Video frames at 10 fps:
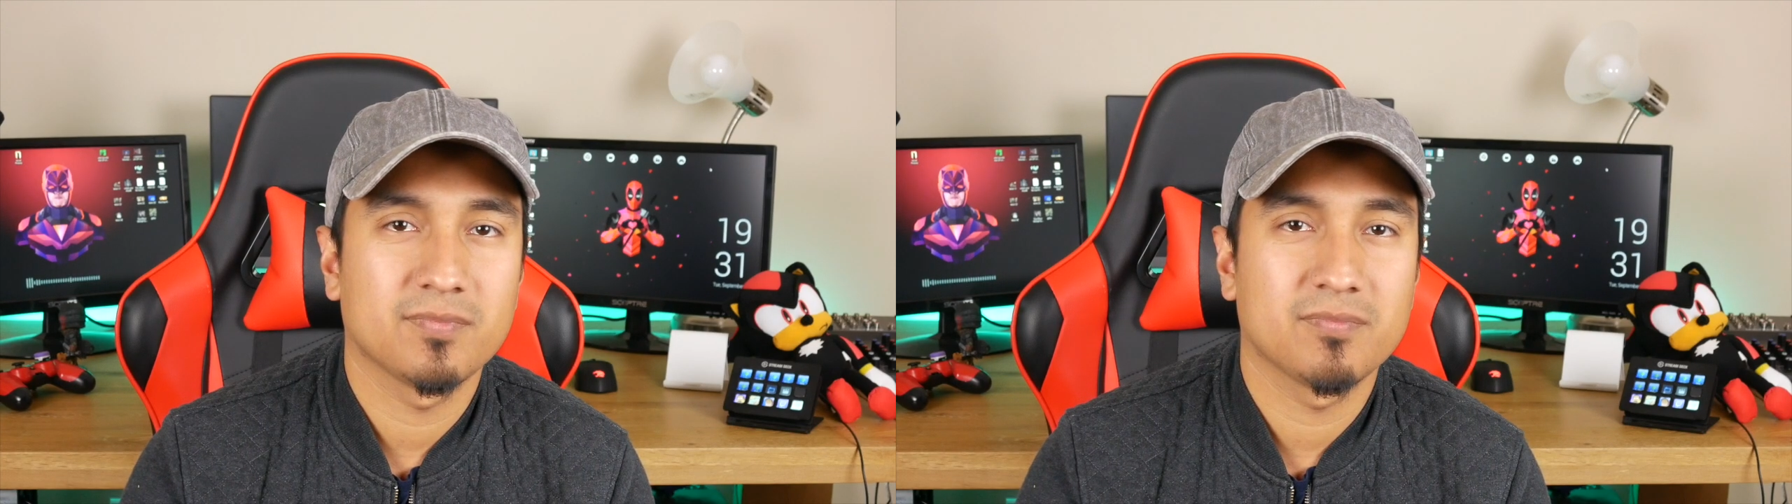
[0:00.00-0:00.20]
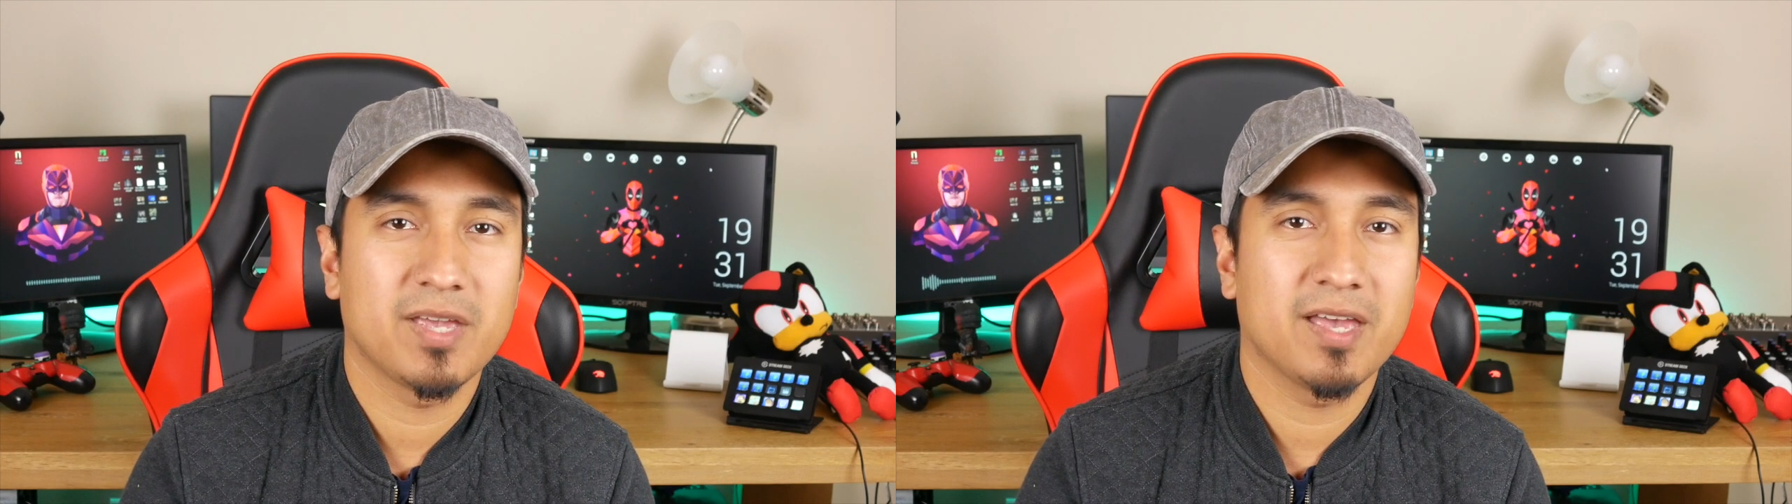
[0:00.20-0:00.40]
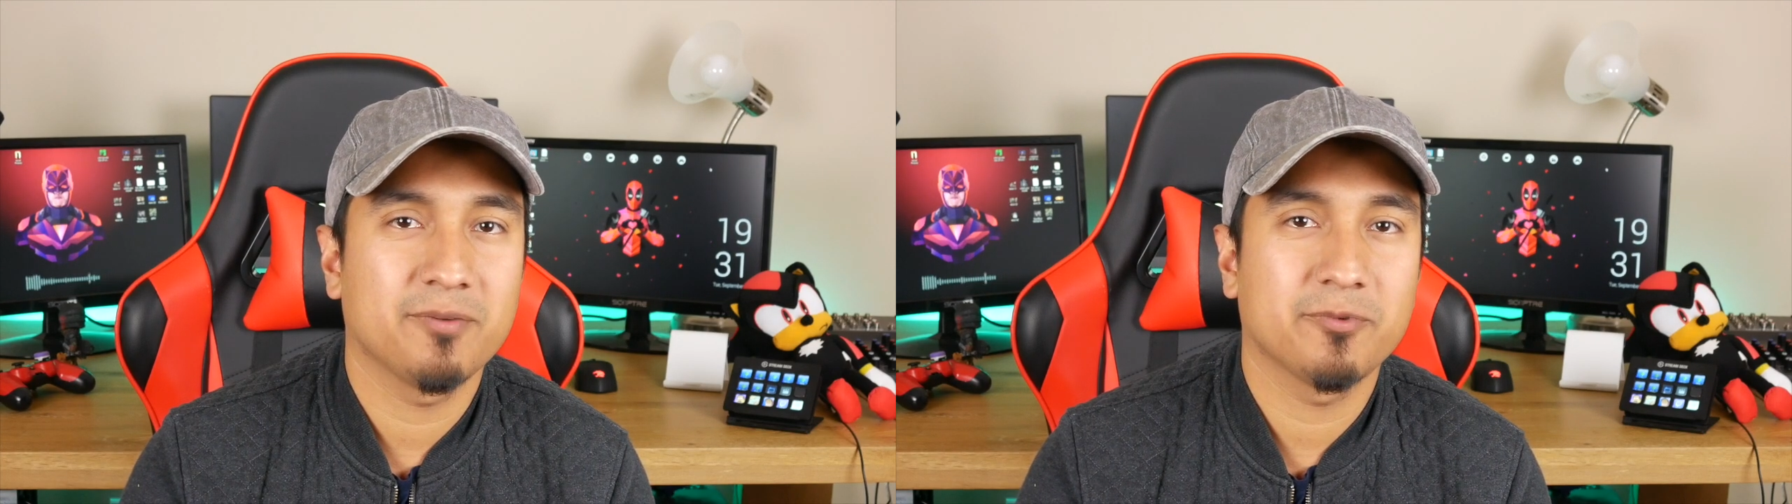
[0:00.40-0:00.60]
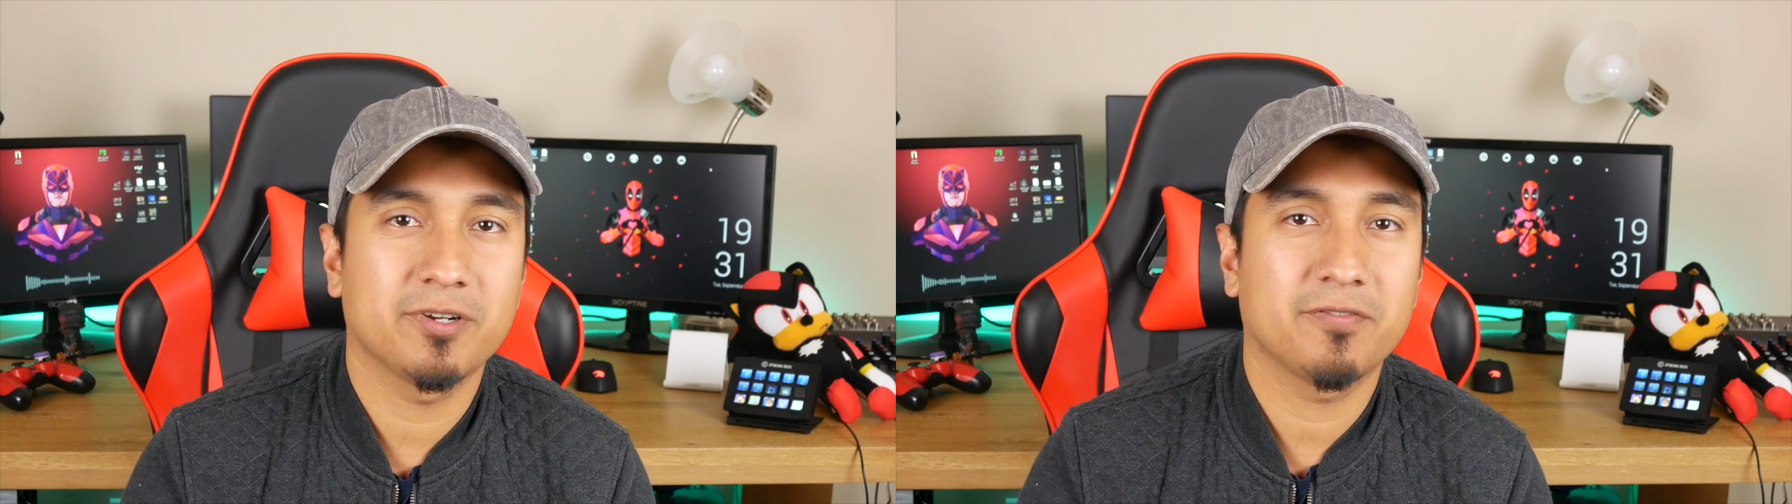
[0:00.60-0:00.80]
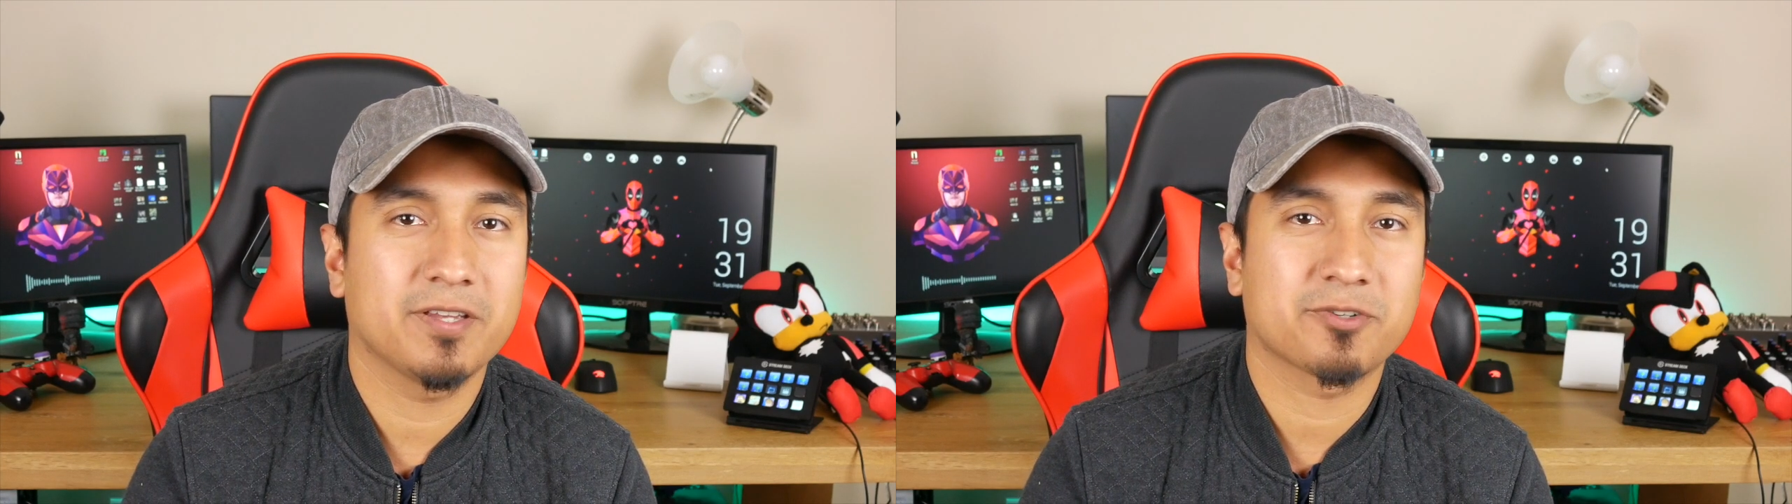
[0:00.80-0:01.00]
Man, what
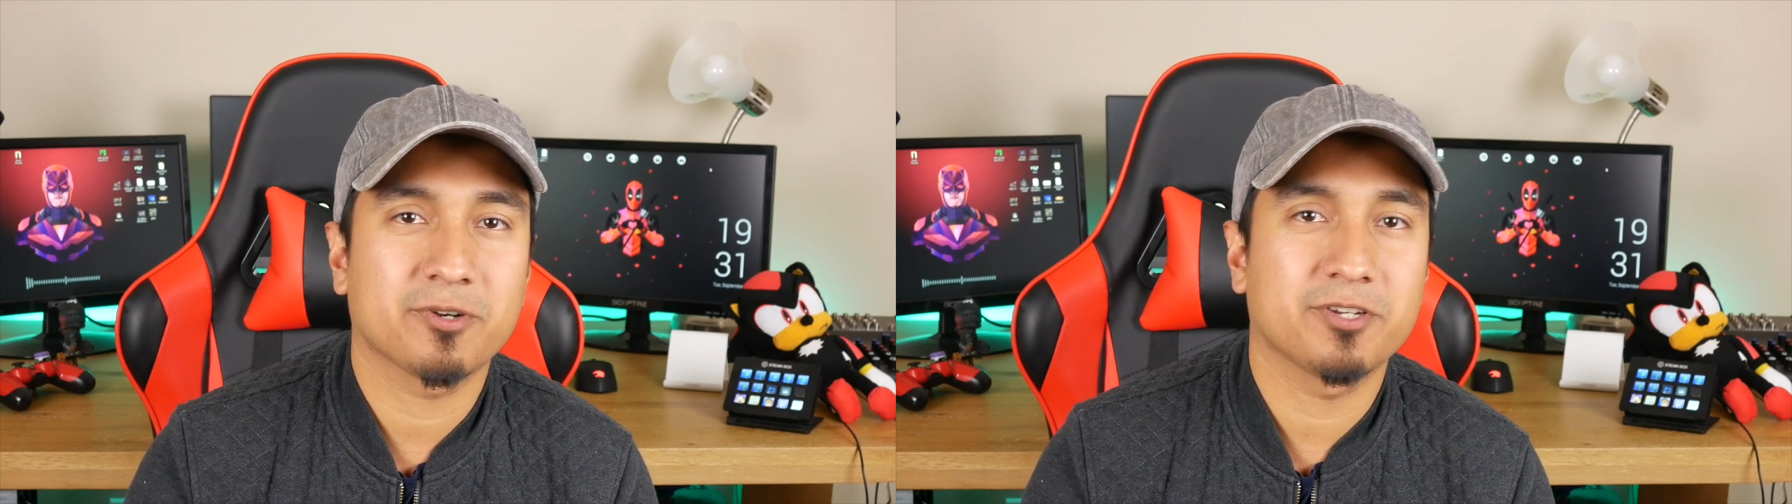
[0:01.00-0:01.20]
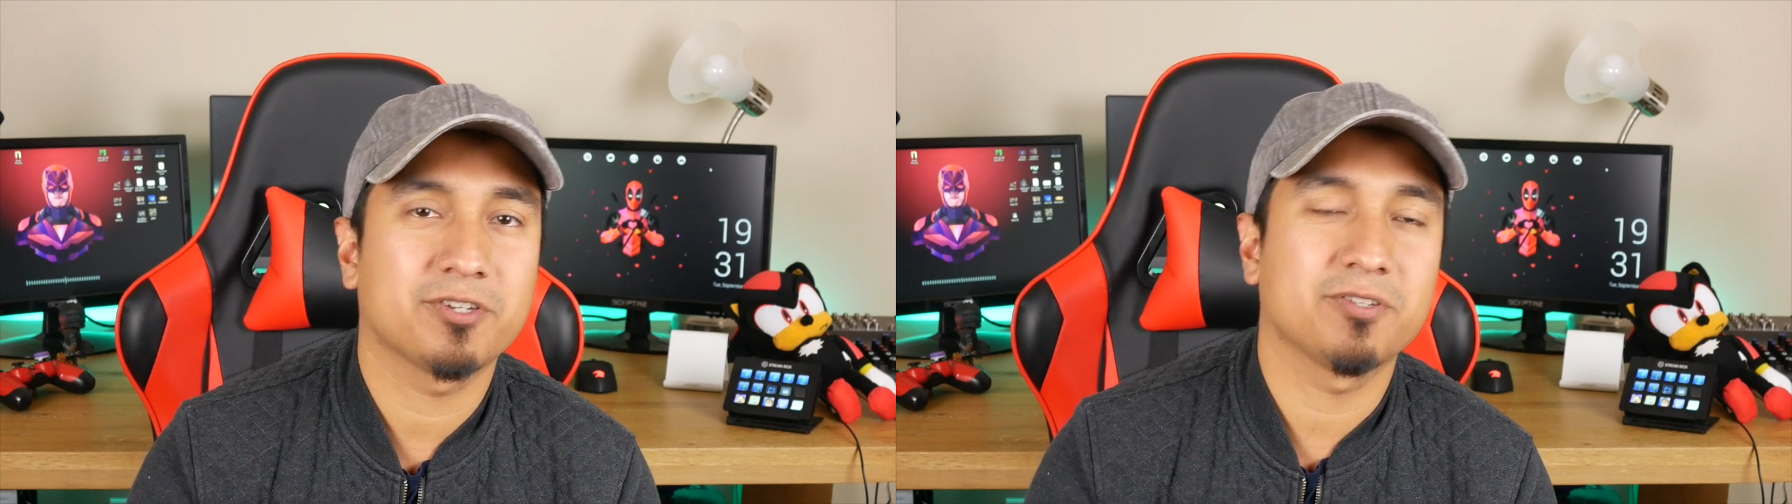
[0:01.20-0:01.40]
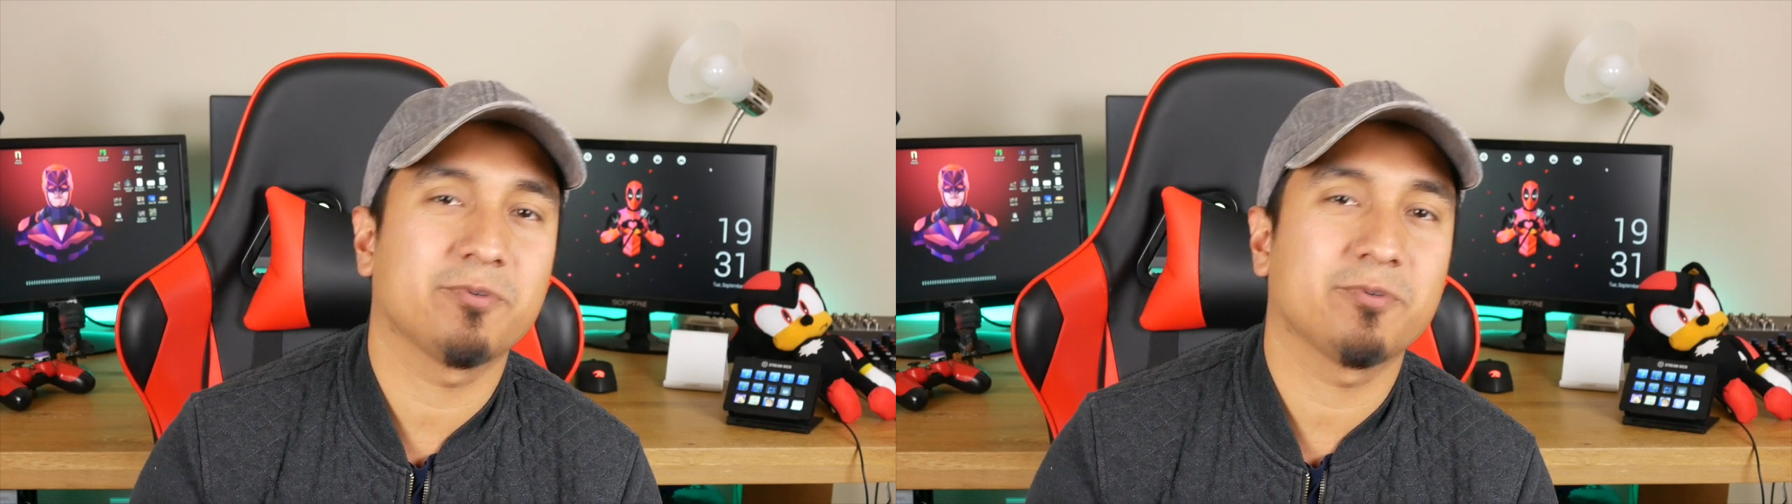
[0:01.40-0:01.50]
if as Christians